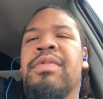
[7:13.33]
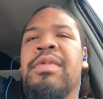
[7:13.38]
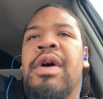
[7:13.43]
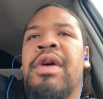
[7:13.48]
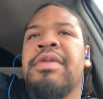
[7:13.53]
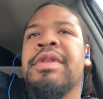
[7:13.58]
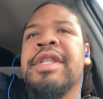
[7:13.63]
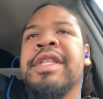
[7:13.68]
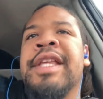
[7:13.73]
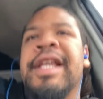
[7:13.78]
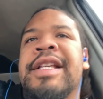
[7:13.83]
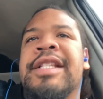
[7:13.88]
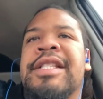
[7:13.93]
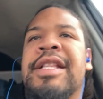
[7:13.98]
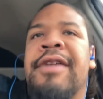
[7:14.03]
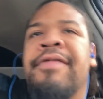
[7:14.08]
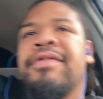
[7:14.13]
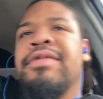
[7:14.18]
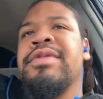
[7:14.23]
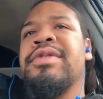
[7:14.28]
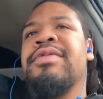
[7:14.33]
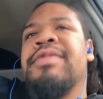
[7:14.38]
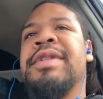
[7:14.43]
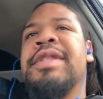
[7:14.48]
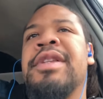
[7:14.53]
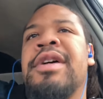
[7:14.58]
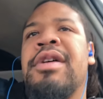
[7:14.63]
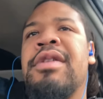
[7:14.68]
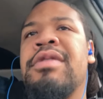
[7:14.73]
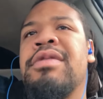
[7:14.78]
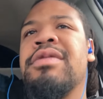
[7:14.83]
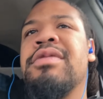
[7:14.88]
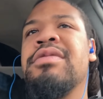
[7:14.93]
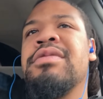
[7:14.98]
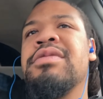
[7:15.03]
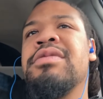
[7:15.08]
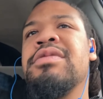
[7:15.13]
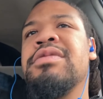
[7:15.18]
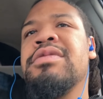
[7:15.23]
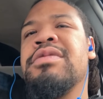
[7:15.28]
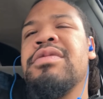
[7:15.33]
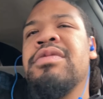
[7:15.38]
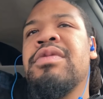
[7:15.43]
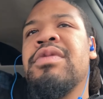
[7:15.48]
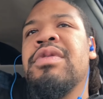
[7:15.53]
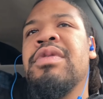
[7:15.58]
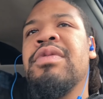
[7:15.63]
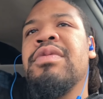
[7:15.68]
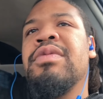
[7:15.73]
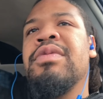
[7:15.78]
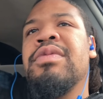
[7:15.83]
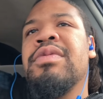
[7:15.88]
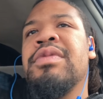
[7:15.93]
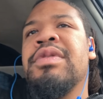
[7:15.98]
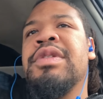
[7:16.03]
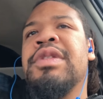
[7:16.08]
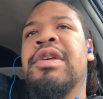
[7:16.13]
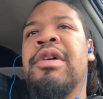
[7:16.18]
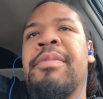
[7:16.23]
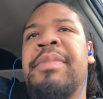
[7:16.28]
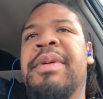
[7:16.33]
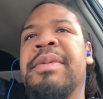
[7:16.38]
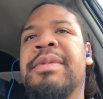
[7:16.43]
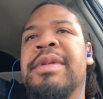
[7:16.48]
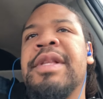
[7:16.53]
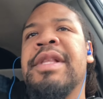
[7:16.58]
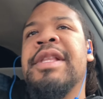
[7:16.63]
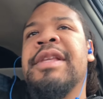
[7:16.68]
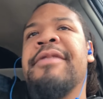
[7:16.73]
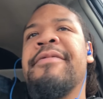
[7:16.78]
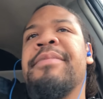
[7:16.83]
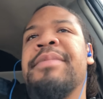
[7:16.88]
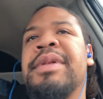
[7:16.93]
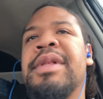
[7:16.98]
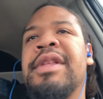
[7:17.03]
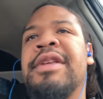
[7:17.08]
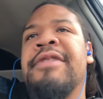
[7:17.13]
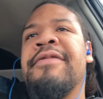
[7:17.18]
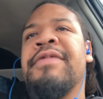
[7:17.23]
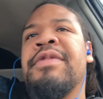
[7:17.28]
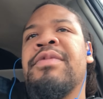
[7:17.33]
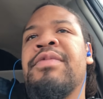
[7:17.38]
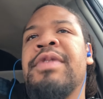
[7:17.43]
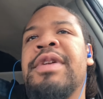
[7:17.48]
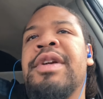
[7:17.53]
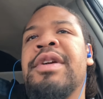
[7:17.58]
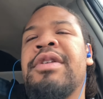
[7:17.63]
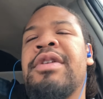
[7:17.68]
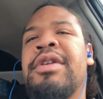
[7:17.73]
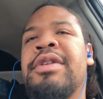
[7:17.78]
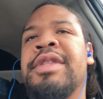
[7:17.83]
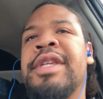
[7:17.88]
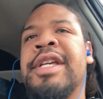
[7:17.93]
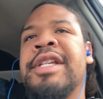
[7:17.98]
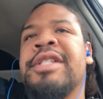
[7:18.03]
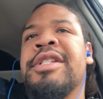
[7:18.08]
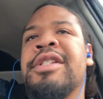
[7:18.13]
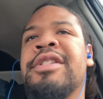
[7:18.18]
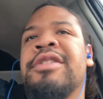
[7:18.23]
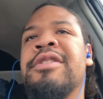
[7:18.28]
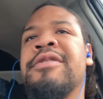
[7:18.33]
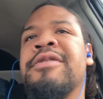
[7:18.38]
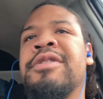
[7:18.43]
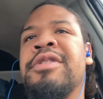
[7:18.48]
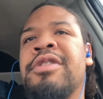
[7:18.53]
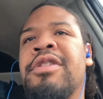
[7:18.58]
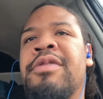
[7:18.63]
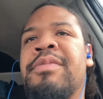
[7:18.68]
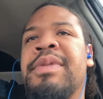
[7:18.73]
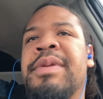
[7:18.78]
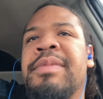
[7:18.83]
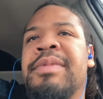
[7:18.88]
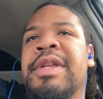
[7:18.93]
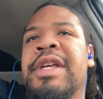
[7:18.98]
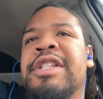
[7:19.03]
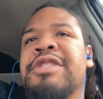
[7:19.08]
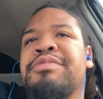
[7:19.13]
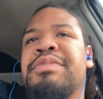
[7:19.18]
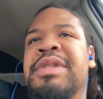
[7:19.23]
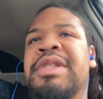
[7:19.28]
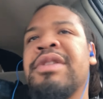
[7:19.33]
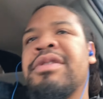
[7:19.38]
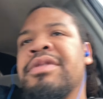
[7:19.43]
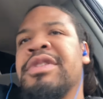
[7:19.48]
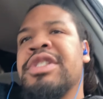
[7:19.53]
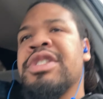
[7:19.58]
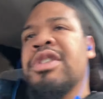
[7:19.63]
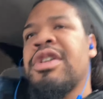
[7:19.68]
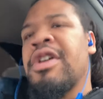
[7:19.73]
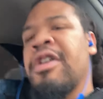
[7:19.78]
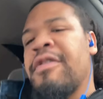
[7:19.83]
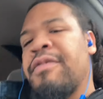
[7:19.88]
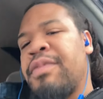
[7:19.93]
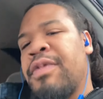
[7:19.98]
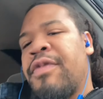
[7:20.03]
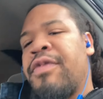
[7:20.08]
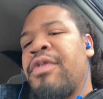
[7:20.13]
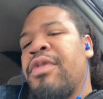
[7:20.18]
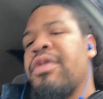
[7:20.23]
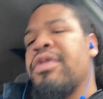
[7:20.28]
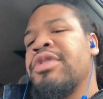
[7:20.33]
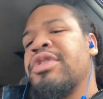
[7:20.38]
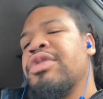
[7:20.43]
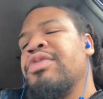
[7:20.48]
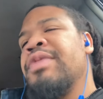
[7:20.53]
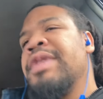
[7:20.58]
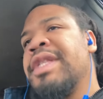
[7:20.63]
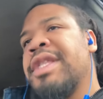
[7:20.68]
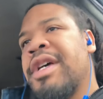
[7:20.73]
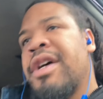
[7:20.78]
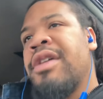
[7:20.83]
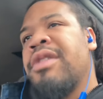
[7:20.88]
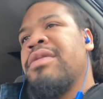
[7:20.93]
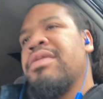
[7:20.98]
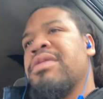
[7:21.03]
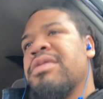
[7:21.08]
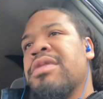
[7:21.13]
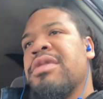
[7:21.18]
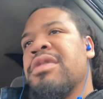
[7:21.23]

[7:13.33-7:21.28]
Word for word: on the next level, do we know? You know, people that believe in reincarnation, you know, people that's been on this earth before, do we know?